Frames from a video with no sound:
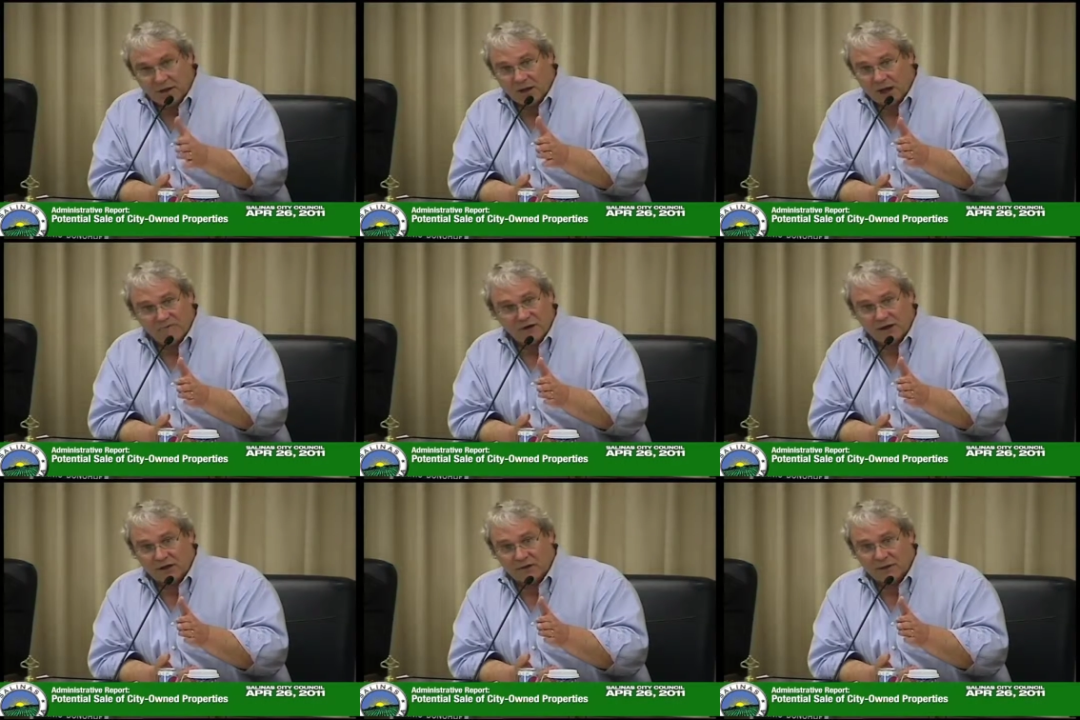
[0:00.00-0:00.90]
I'm
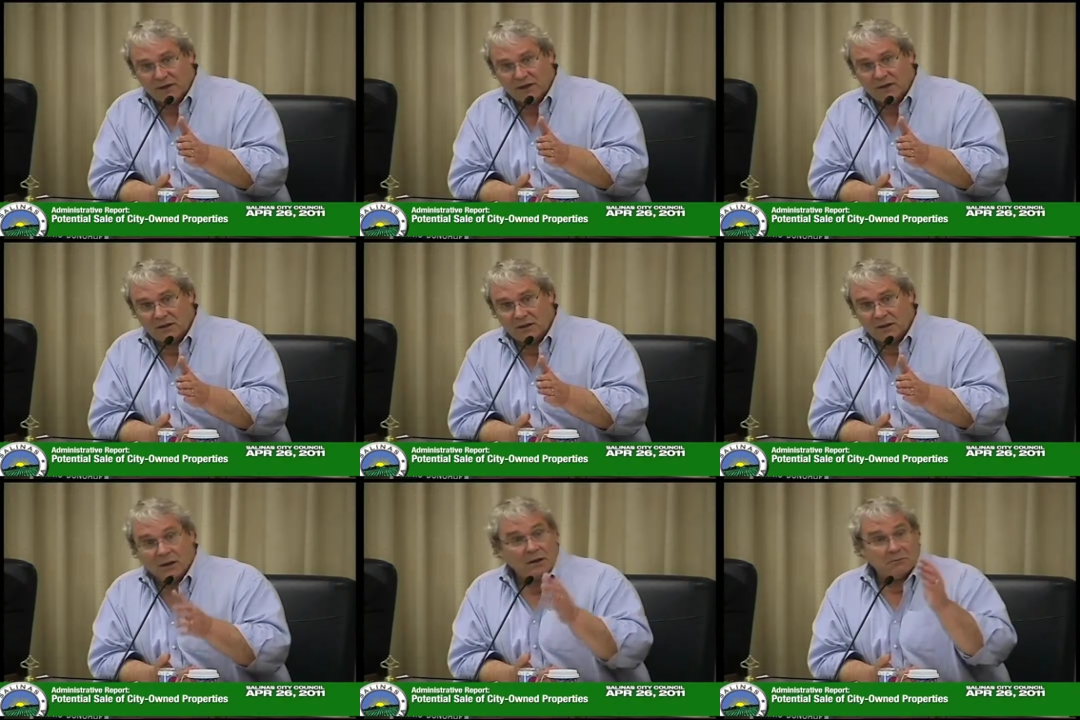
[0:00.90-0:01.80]
very committed
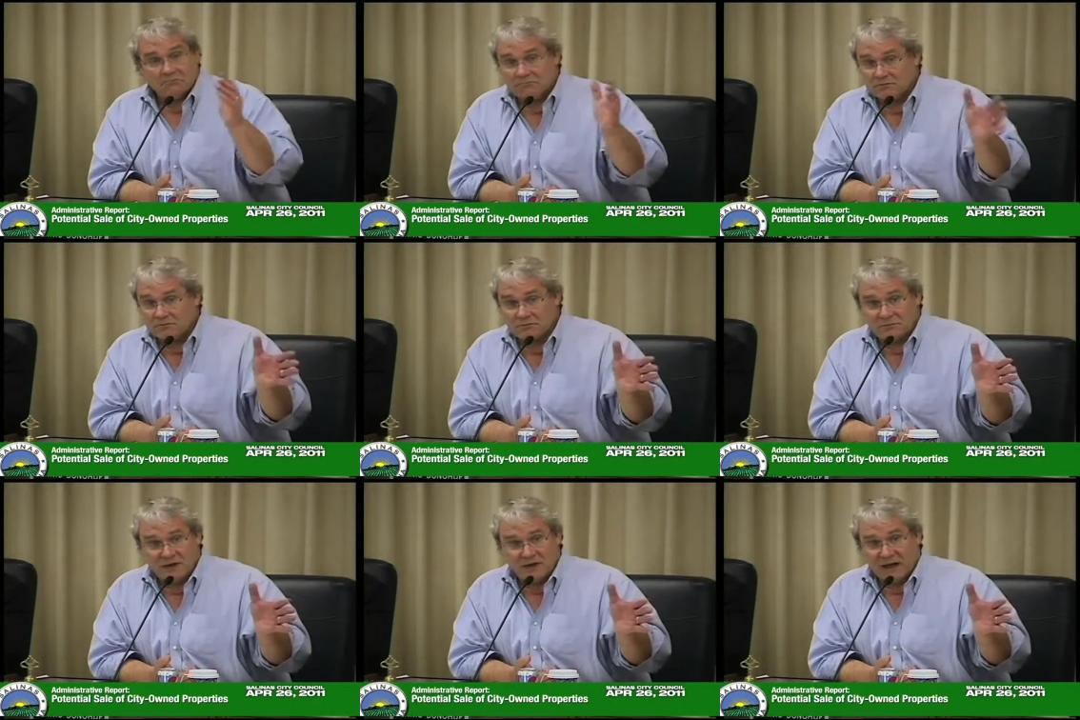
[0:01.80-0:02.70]

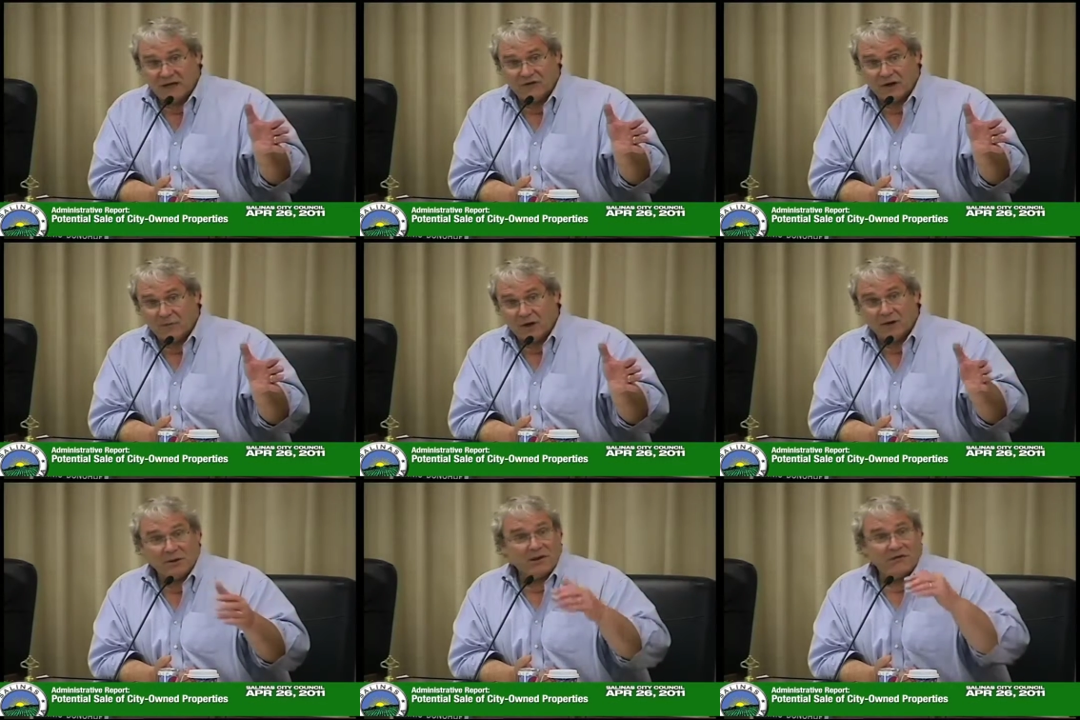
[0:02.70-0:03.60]
to the Alisal
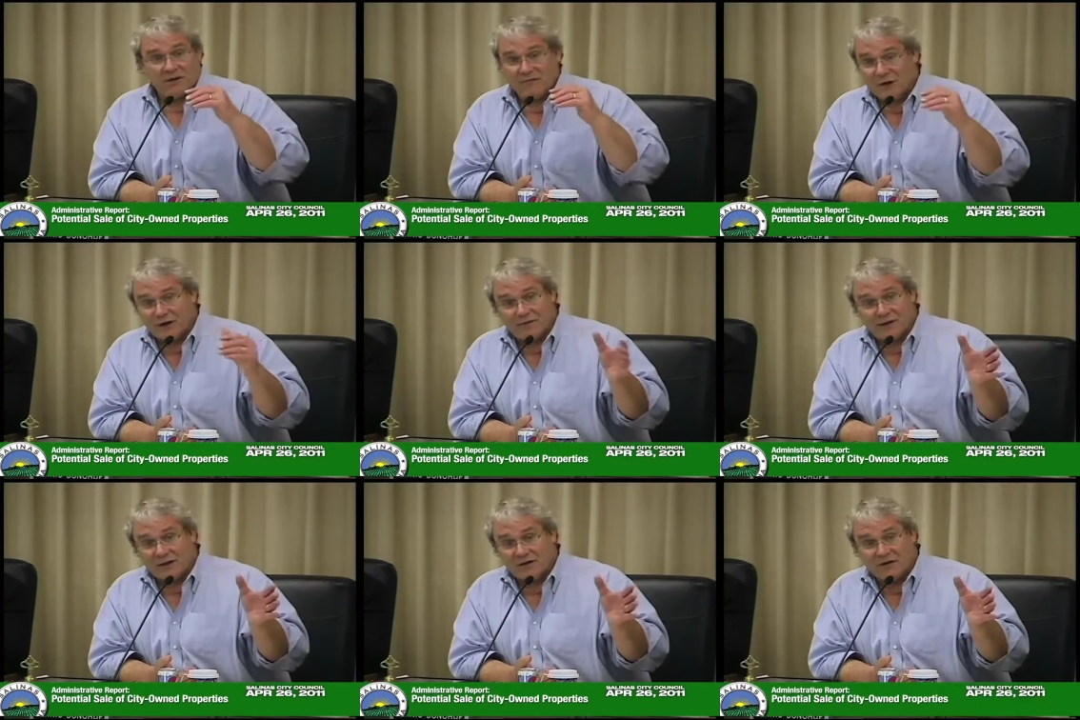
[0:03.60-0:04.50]
marketplace. I'm very
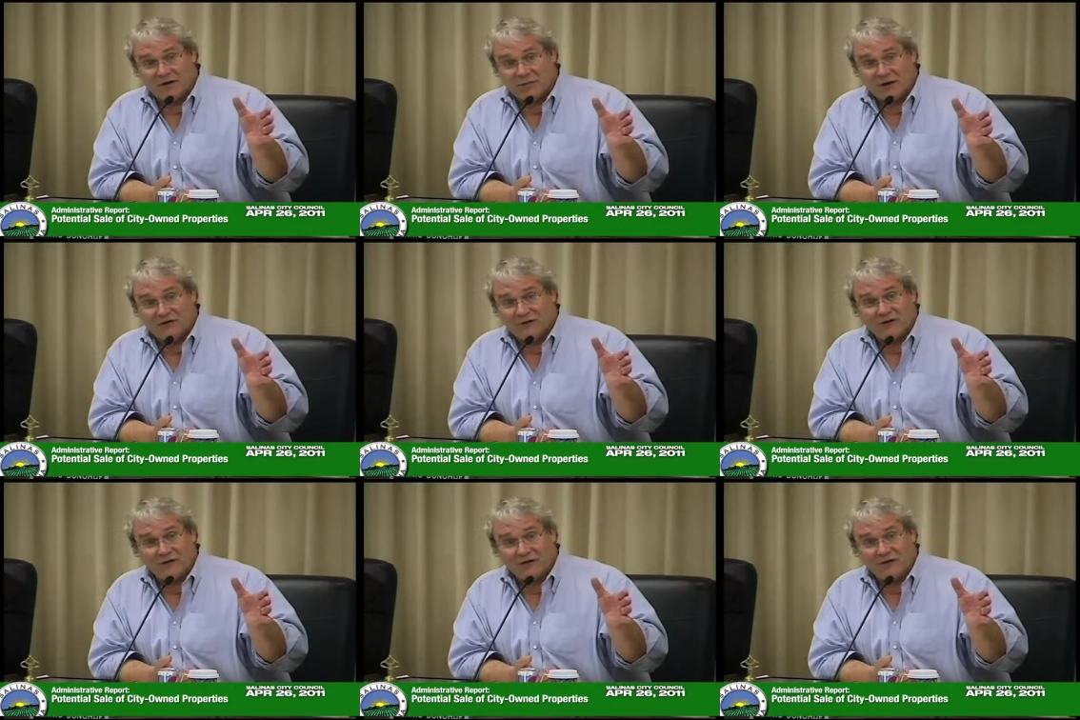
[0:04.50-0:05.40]
committed to the expansion
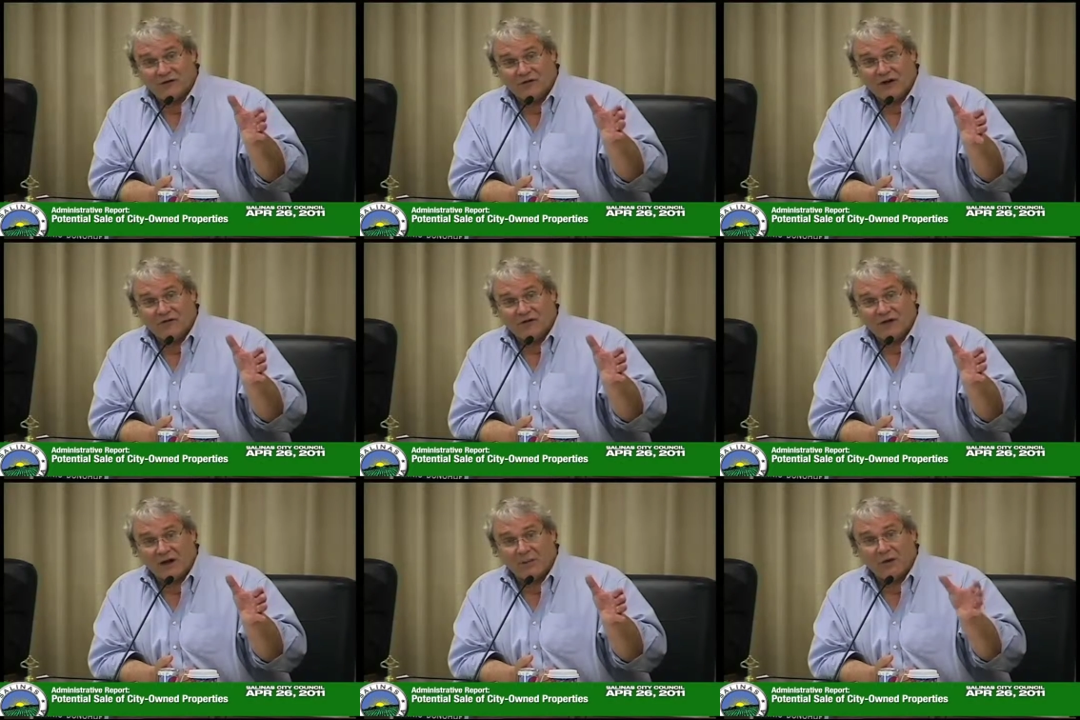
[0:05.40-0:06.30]
of the Cesar Chavez
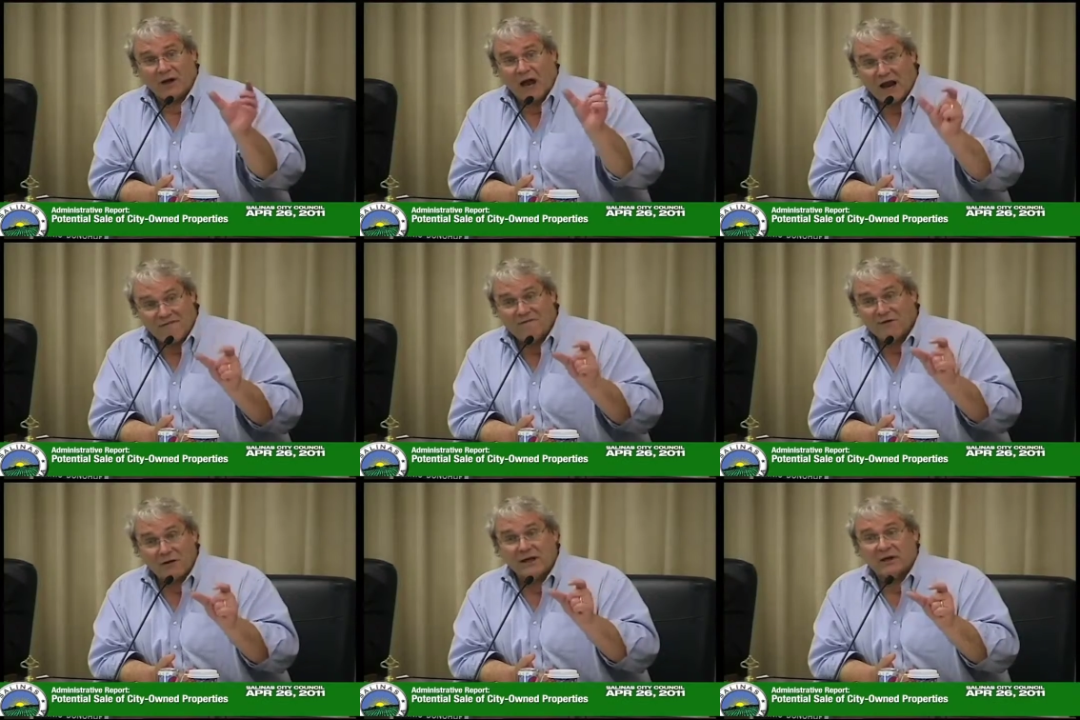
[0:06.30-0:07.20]
Library. I
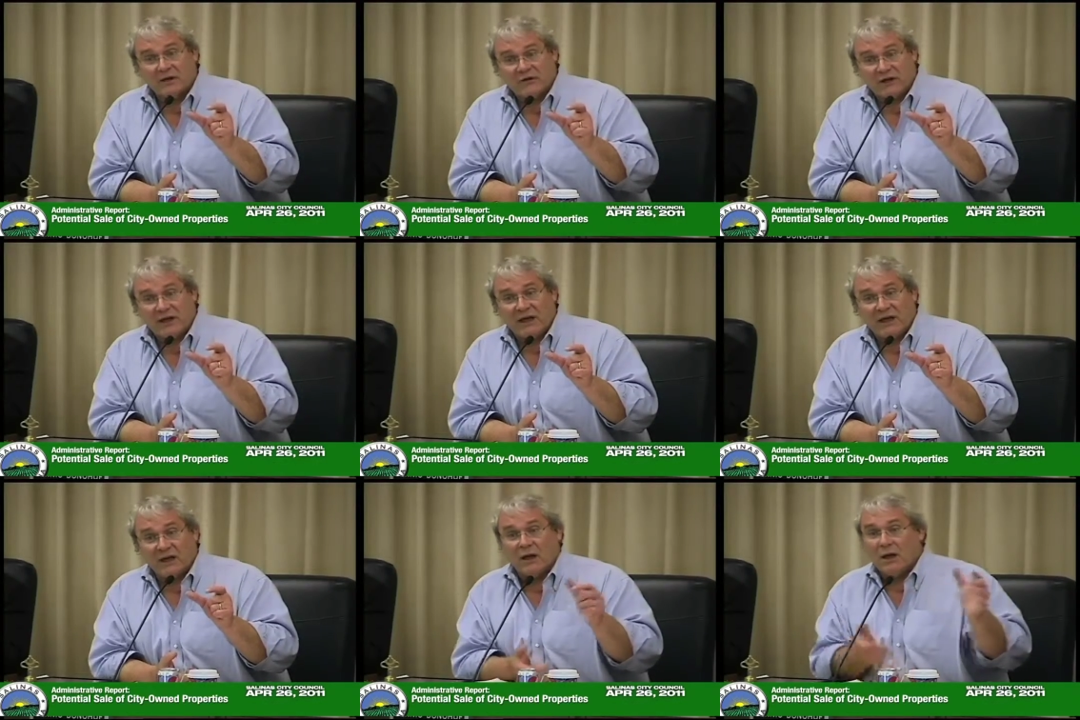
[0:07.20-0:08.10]
fully
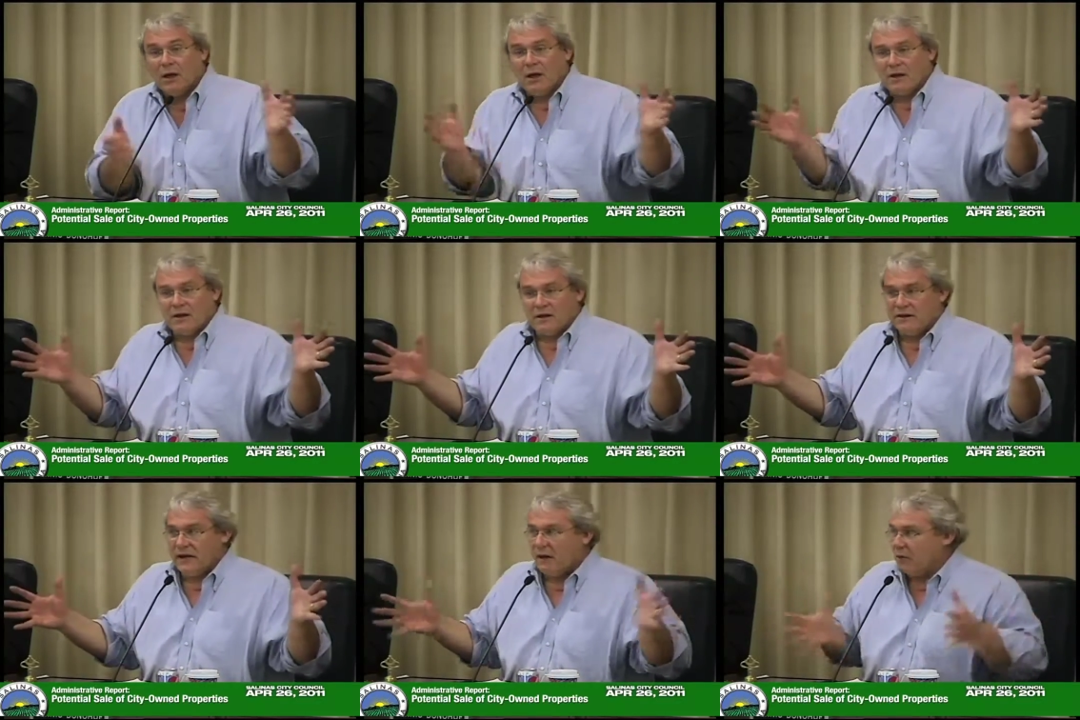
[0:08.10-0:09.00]
understand
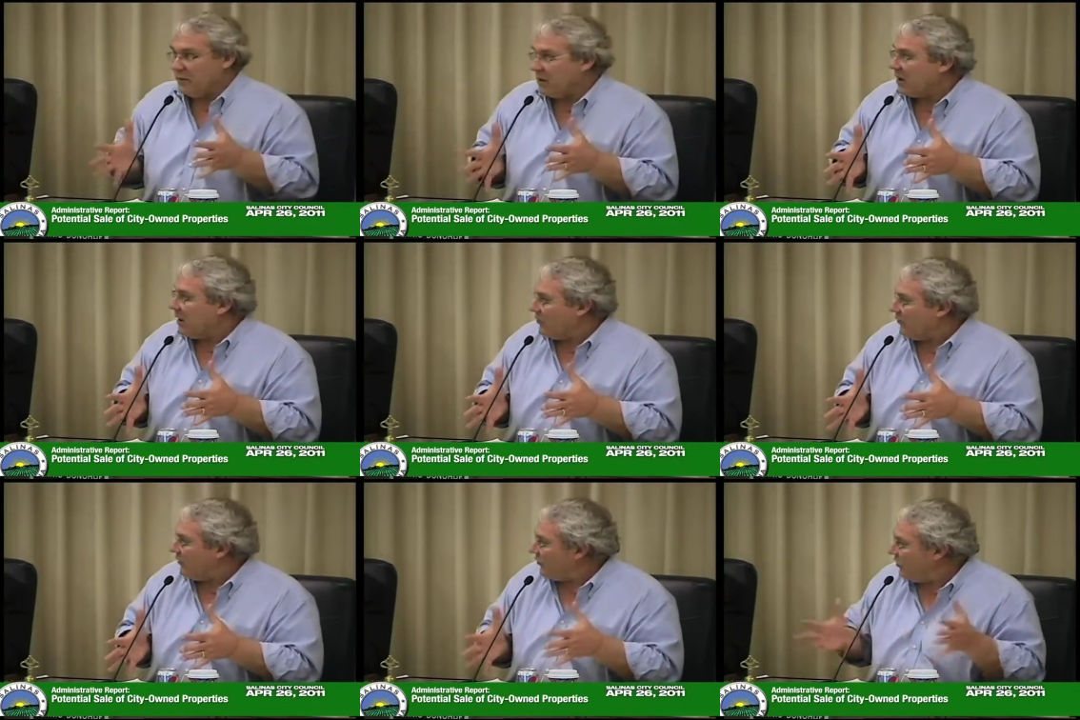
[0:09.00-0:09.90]
that will be a
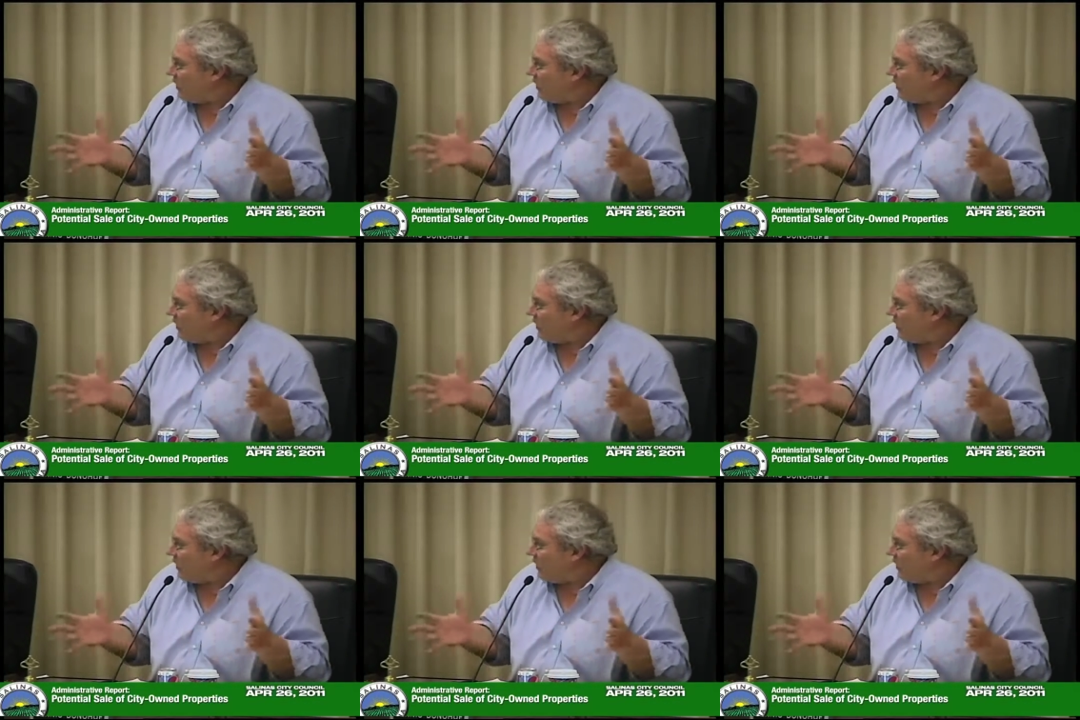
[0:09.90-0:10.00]
conversation